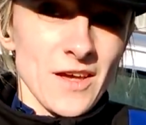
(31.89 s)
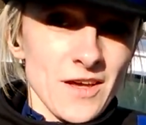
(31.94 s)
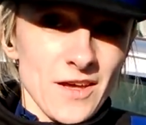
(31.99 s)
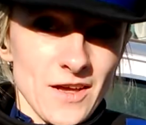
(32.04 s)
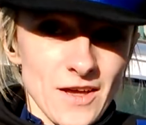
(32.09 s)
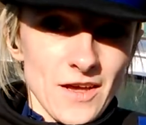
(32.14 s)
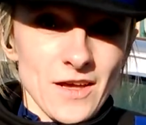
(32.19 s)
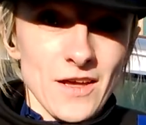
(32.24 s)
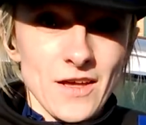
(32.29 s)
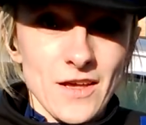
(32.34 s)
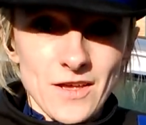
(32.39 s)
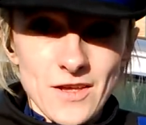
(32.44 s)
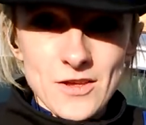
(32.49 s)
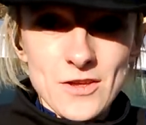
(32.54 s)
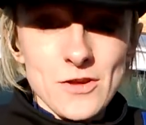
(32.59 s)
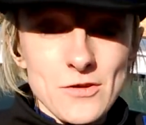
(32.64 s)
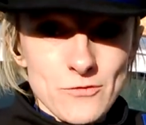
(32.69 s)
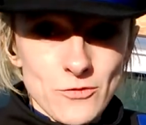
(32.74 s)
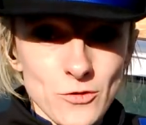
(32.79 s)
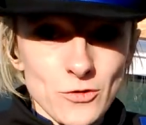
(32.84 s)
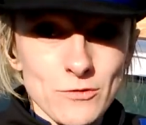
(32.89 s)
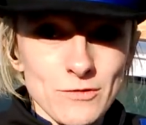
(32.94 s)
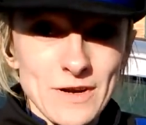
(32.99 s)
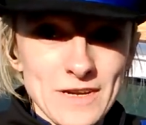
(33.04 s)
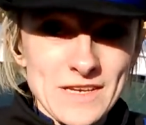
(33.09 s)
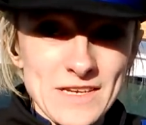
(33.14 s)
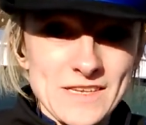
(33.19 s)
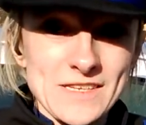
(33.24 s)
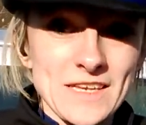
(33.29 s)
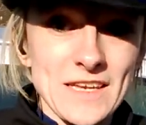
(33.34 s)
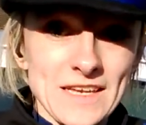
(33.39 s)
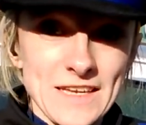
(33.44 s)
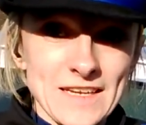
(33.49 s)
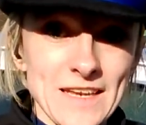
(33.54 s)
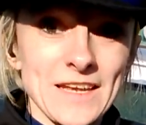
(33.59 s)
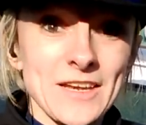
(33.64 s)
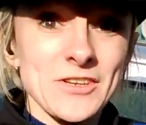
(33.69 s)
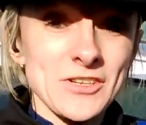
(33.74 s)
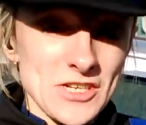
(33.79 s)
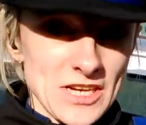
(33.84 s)
Yeah, you've already
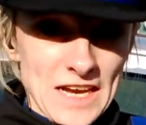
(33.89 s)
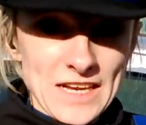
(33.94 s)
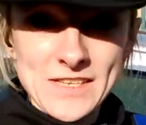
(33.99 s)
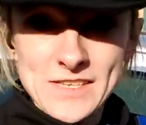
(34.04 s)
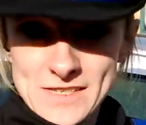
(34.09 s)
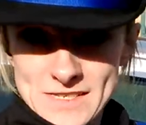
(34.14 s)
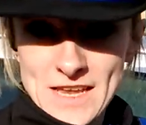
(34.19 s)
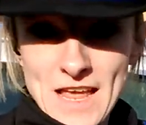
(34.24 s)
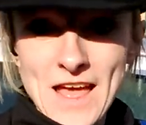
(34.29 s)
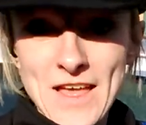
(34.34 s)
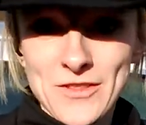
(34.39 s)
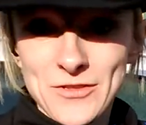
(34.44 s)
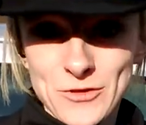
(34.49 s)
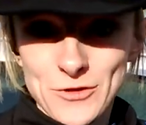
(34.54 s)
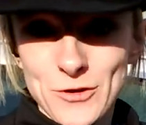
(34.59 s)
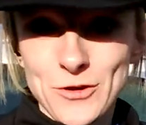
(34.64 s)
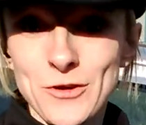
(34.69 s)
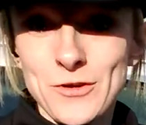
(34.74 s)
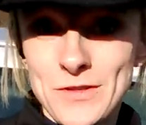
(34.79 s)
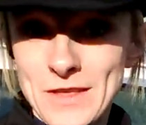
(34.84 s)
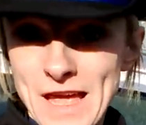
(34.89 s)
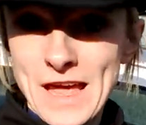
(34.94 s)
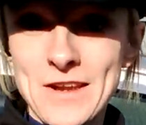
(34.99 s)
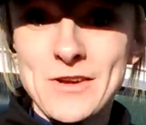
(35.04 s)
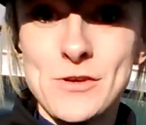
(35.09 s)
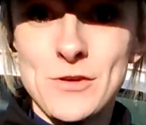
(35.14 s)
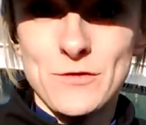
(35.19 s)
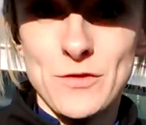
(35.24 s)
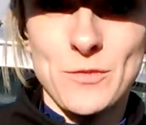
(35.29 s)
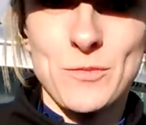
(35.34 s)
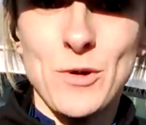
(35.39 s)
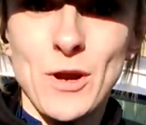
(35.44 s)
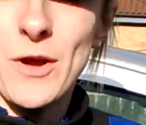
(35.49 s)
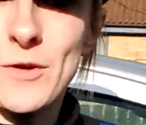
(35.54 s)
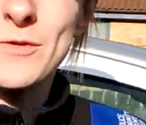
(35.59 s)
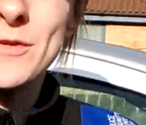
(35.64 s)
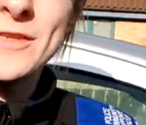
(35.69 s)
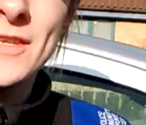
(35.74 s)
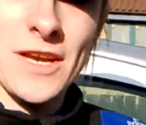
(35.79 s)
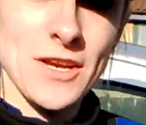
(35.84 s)
seen it, and she has said that. I've already seen
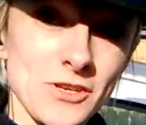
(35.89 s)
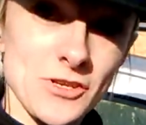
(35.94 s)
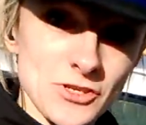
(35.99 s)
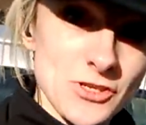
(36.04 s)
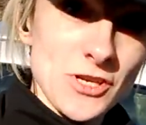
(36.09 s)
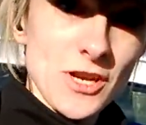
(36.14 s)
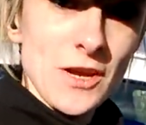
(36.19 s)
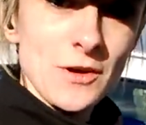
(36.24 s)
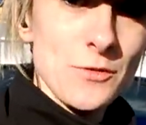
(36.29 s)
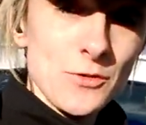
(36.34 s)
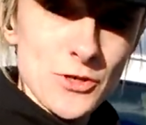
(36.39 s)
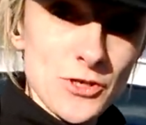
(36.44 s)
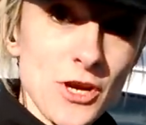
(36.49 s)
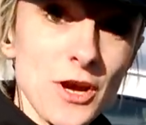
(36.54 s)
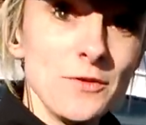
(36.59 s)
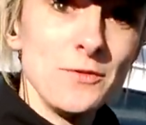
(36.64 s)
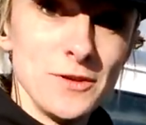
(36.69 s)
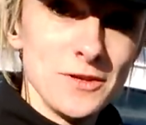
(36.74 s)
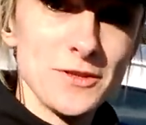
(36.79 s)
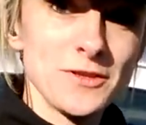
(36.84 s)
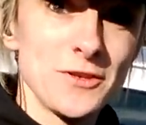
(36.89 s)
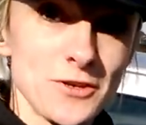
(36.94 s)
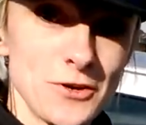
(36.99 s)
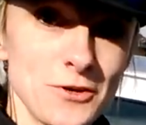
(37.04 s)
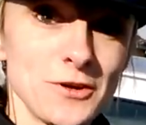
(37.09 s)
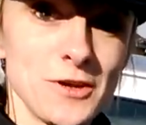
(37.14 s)
what a flash document at me, yeah.